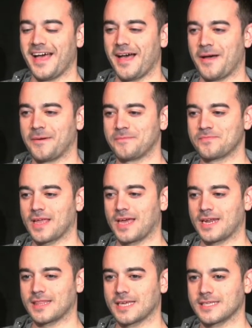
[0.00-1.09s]

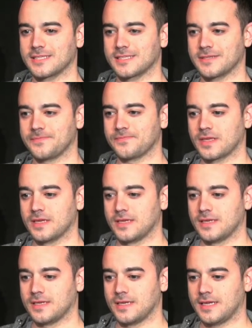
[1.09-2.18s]
I think
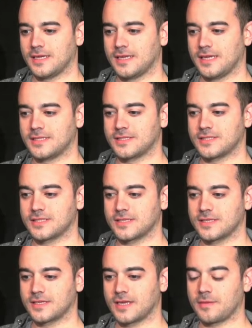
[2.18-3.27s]
it's
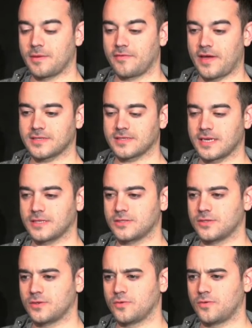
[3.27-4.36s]
going to be fascinating
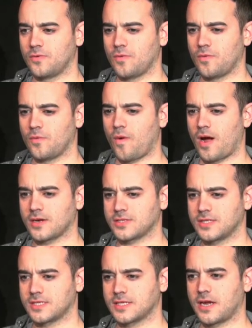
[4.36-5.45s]
to
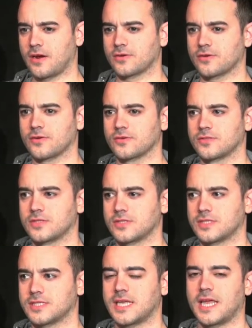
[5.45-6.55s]
watch these characters
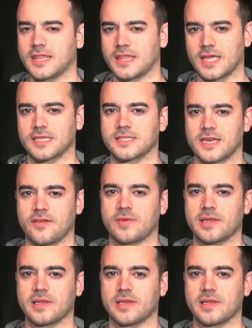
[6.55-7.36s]
say things that have